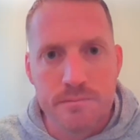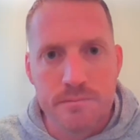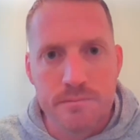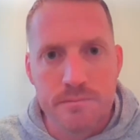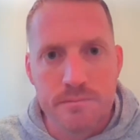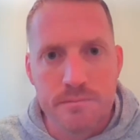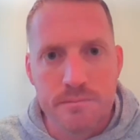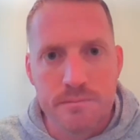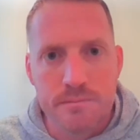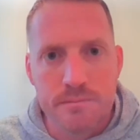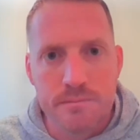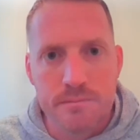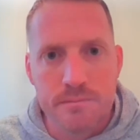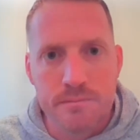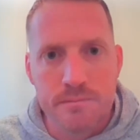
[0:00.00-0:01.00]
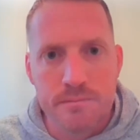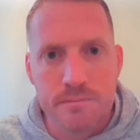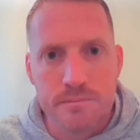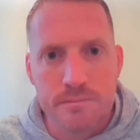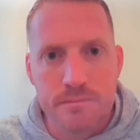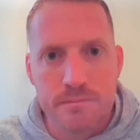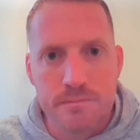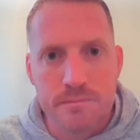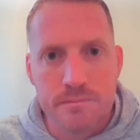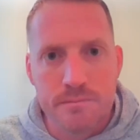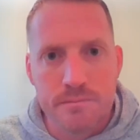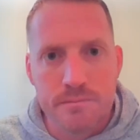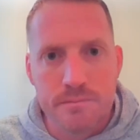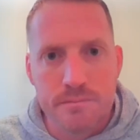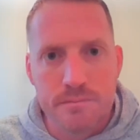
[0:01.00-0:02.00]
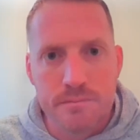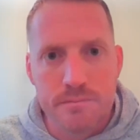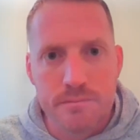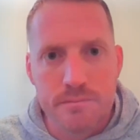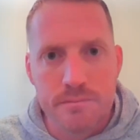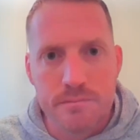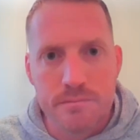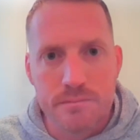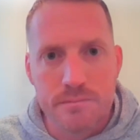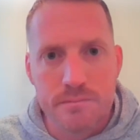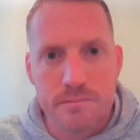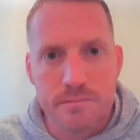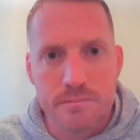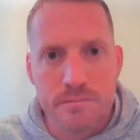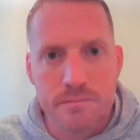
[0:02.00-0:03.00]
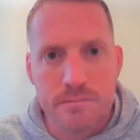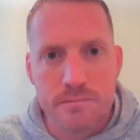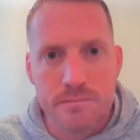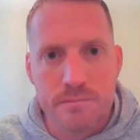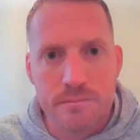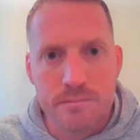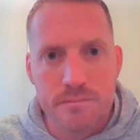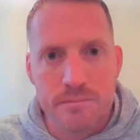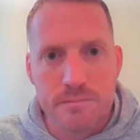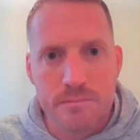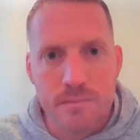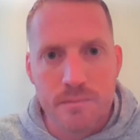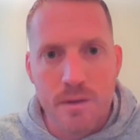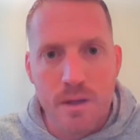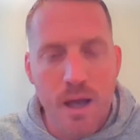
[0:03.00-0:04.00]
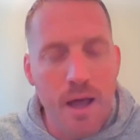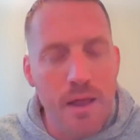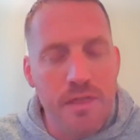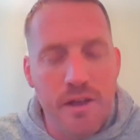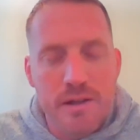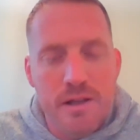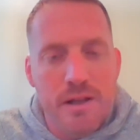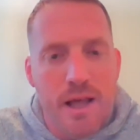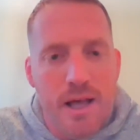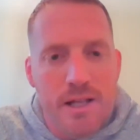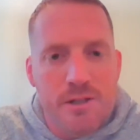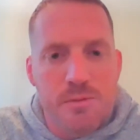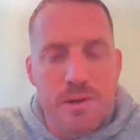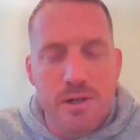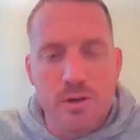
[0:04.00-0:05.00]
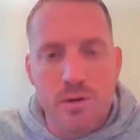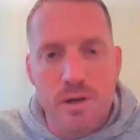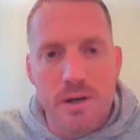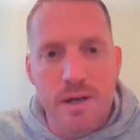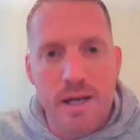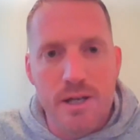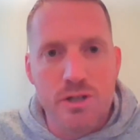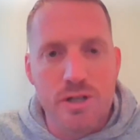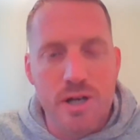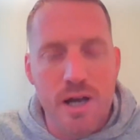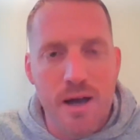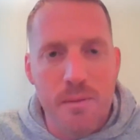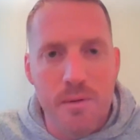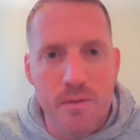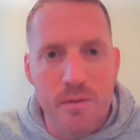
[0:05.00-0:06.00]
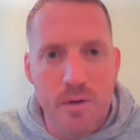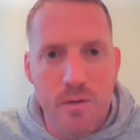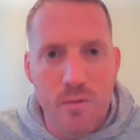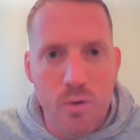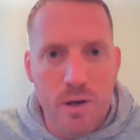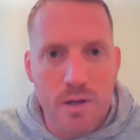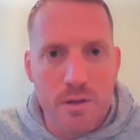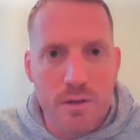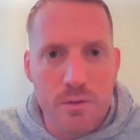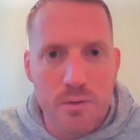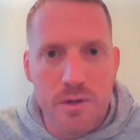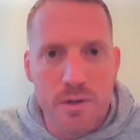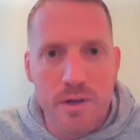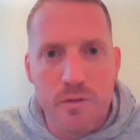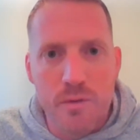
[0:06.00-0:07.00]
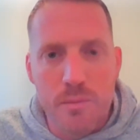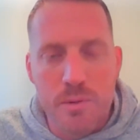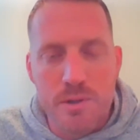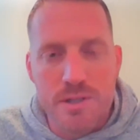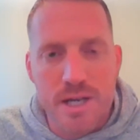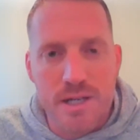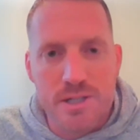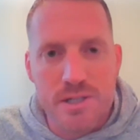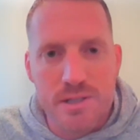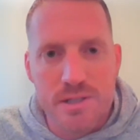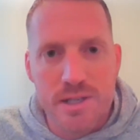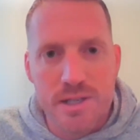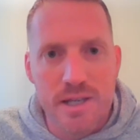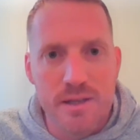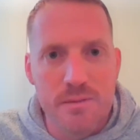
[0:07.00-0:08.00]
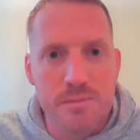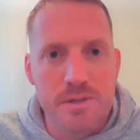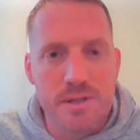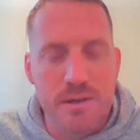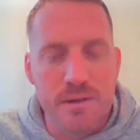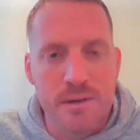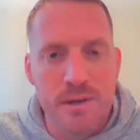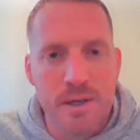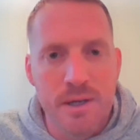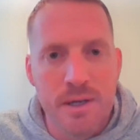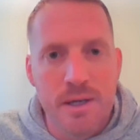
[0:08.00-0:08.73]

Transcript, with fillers: um, as healthy as possible have to do with that as well? I think the line's been doing a nice job of, of working through different protection schemes and,